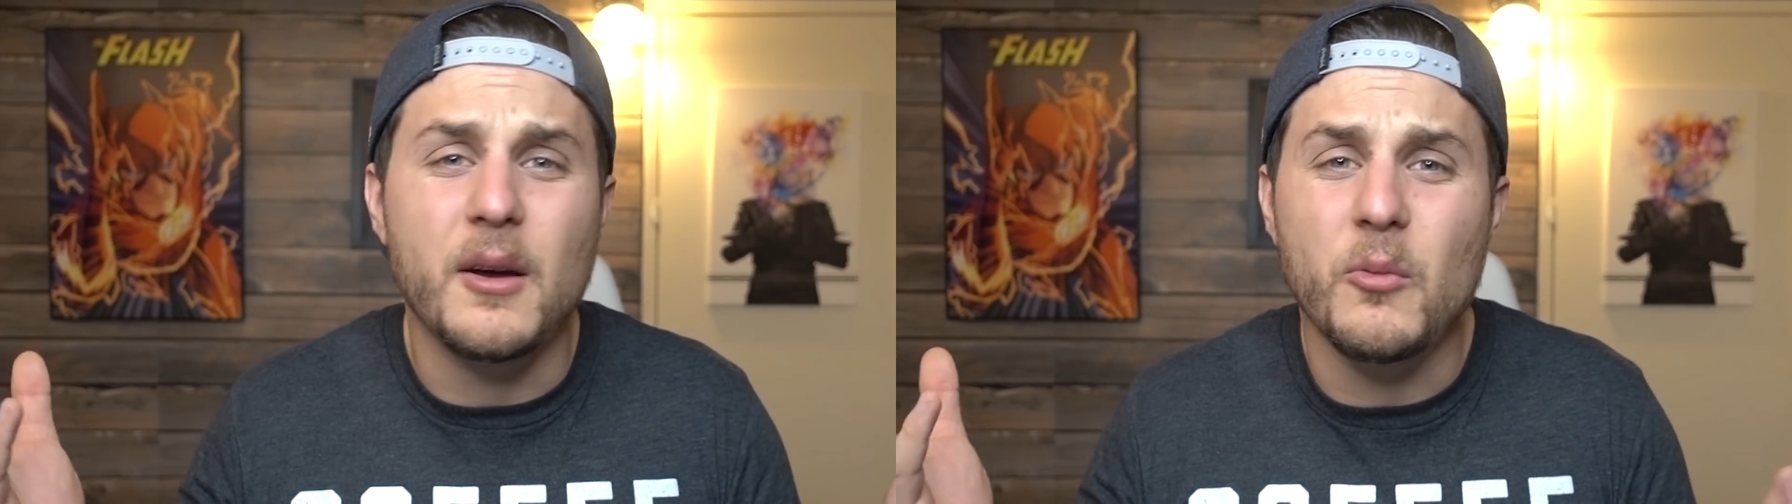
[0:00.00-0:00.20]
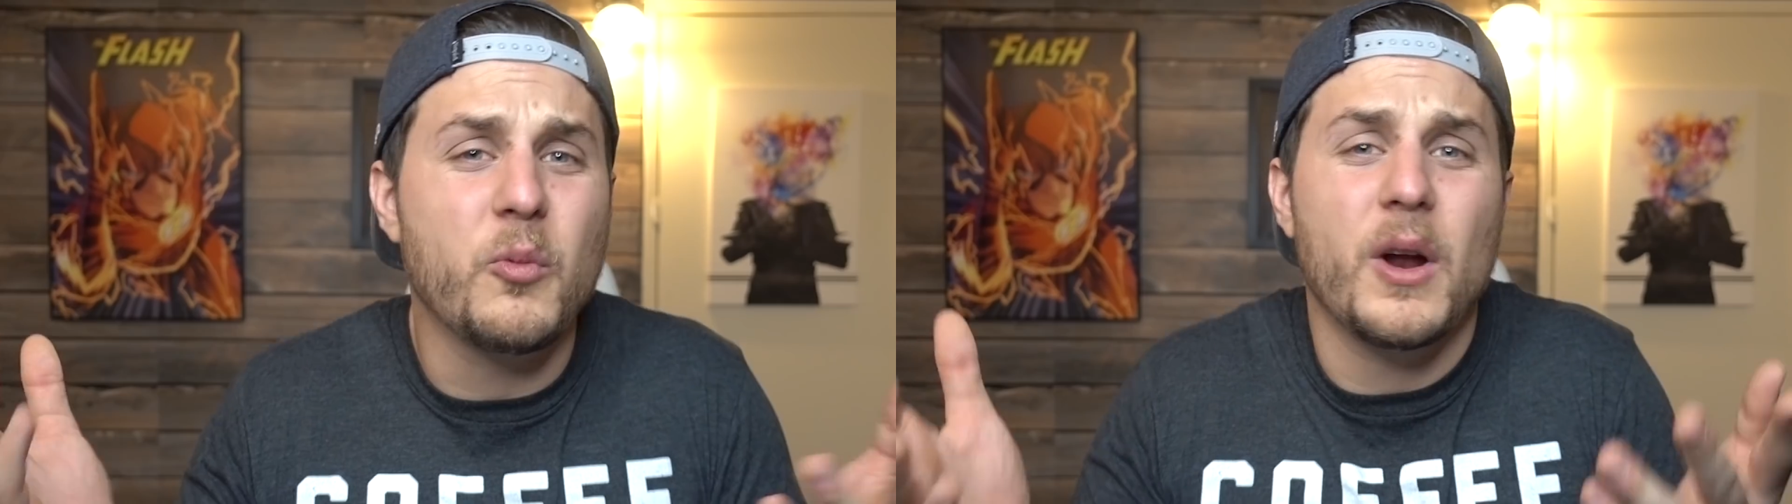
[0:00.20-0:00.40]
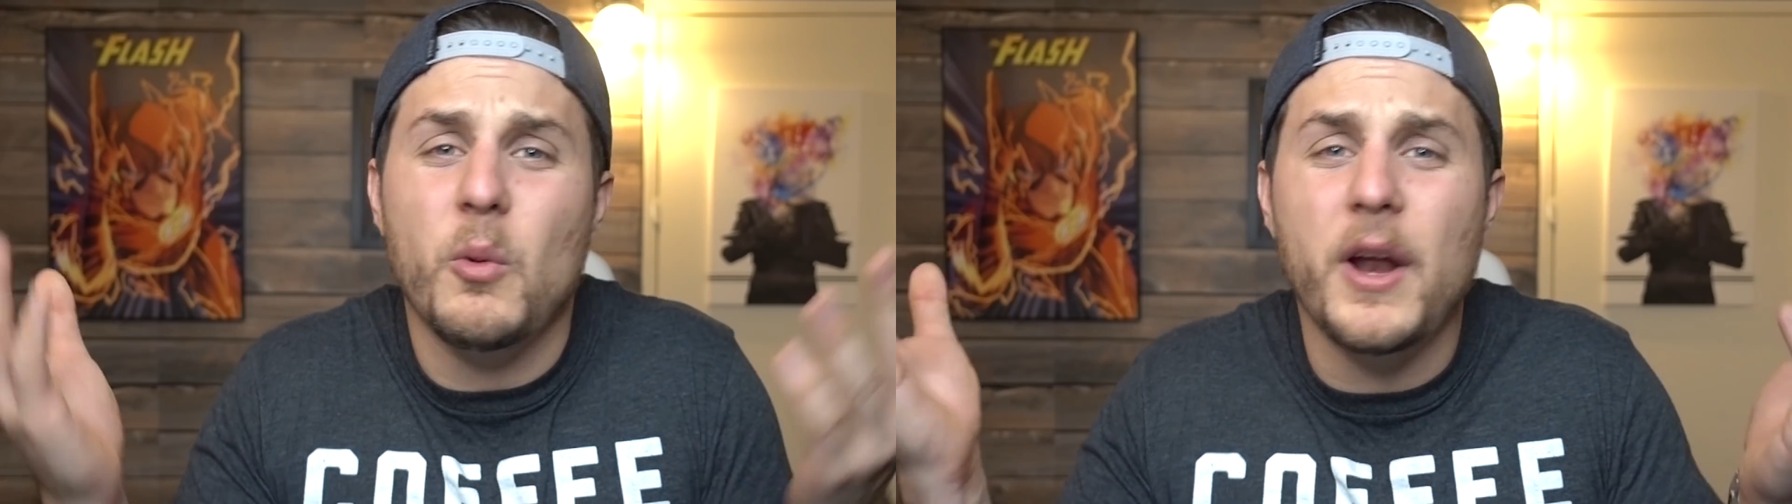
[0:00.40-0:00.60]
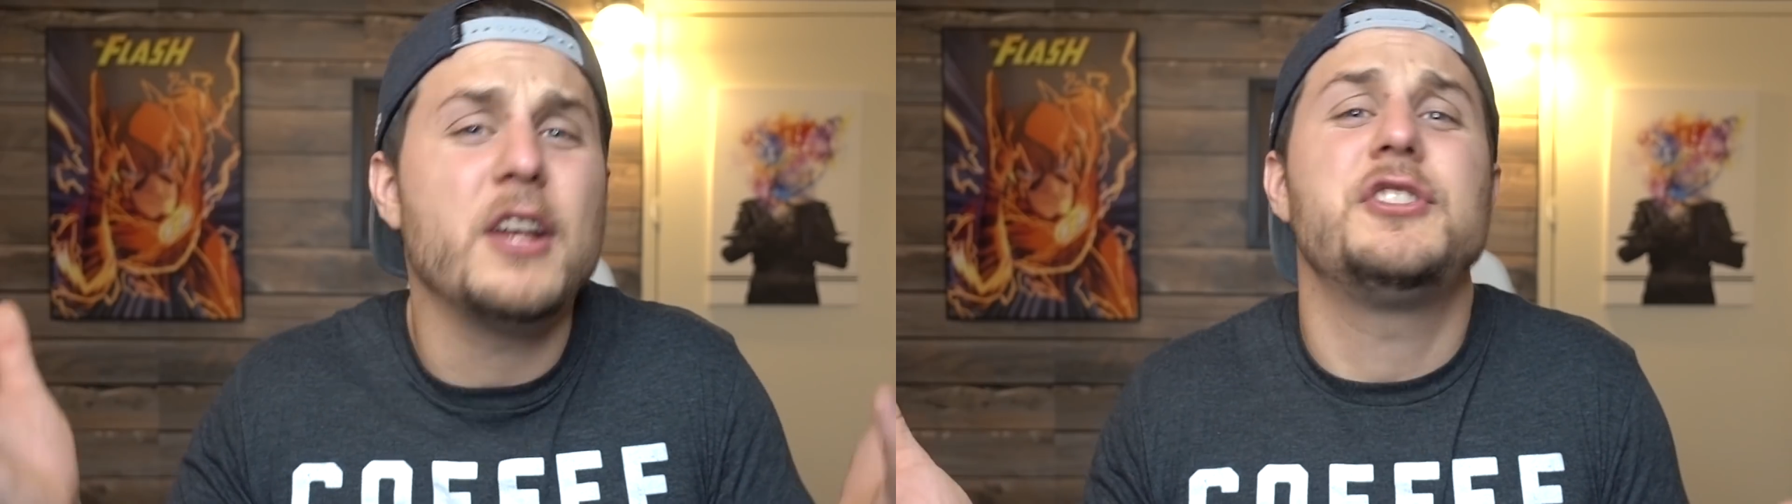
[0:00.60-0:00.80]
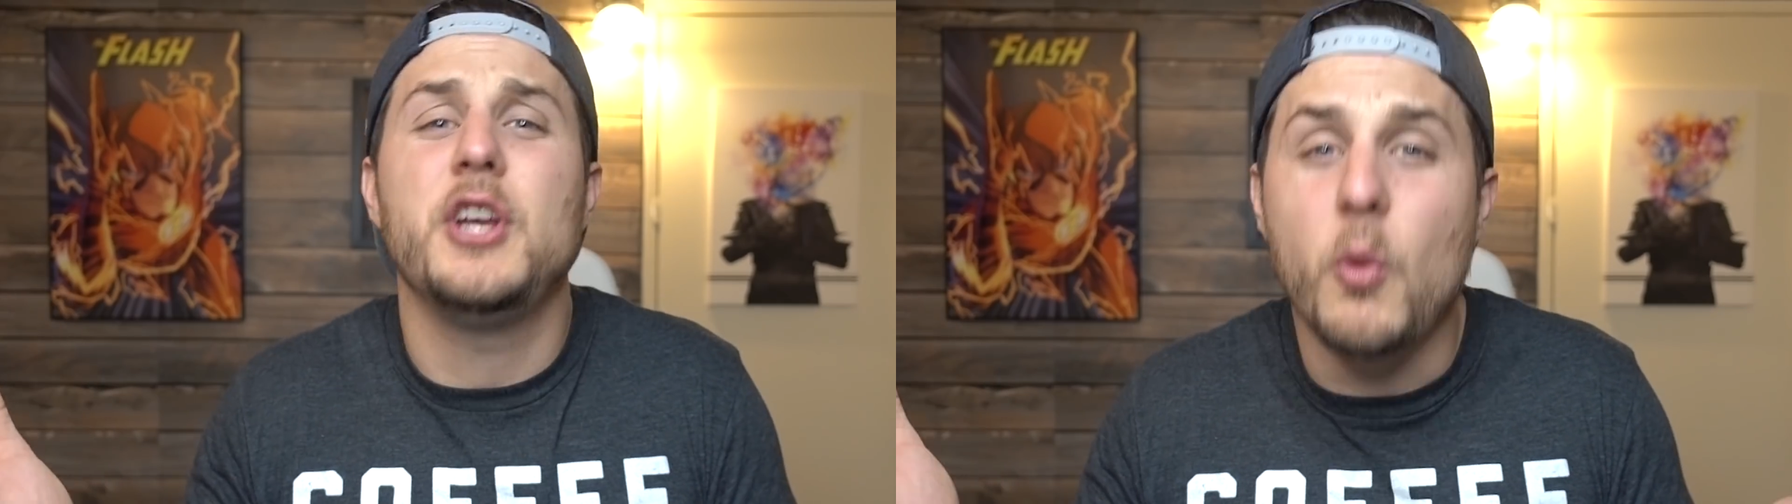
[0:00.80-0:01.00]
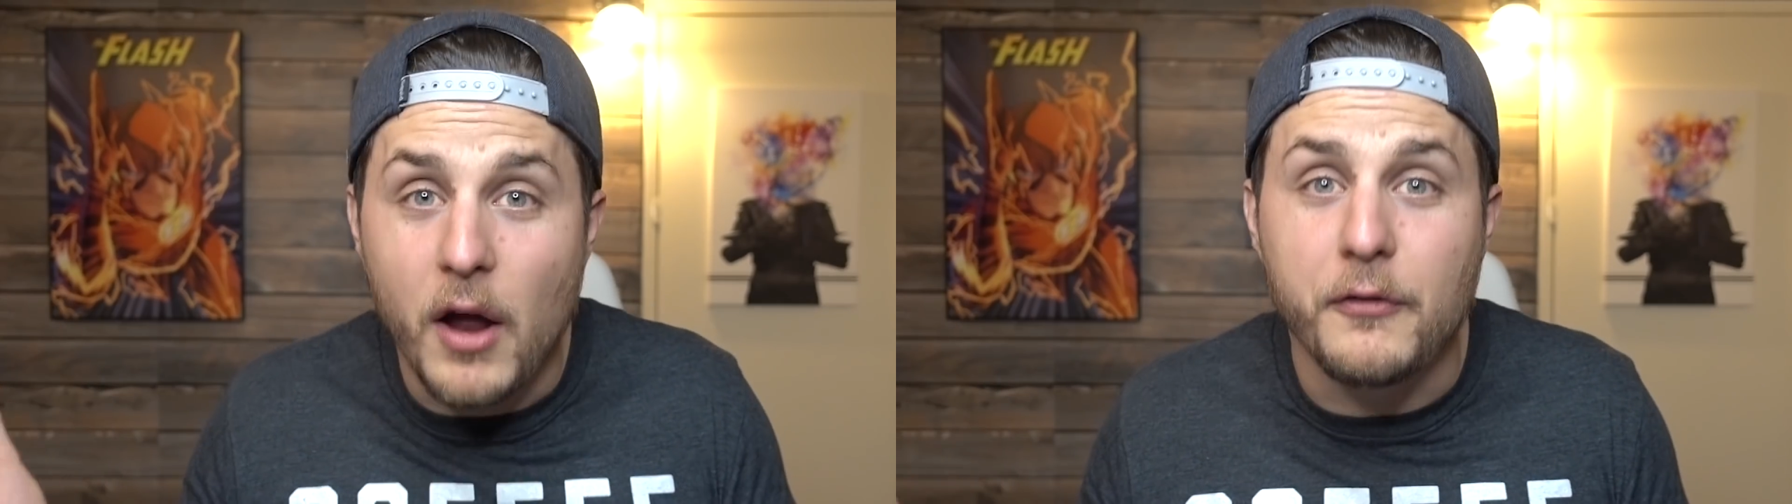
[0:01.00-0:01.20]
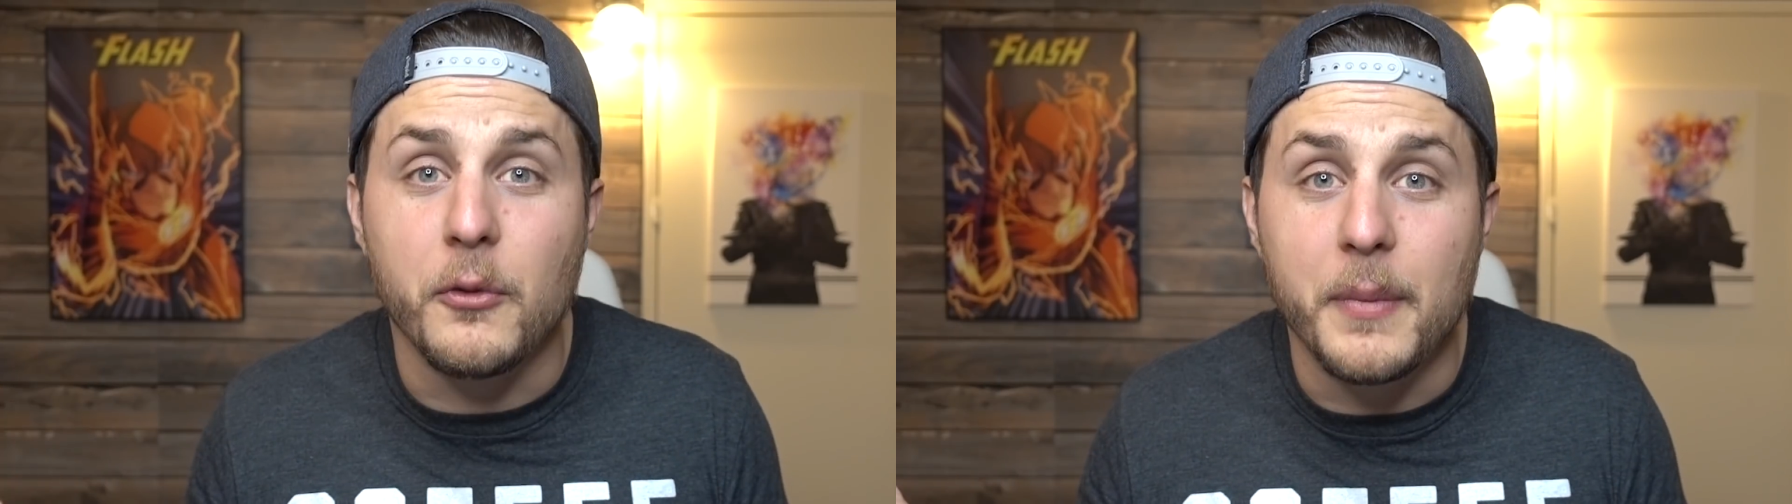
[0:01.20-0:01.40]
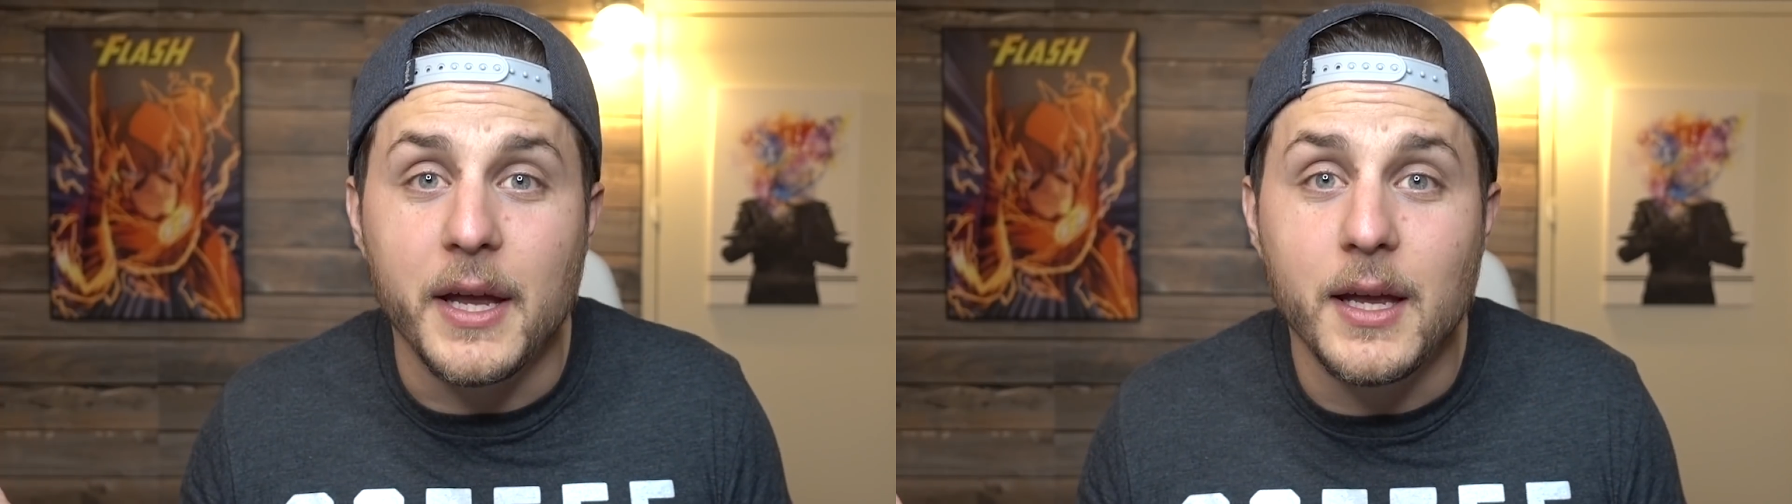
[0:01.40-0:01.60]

What else do you want from me?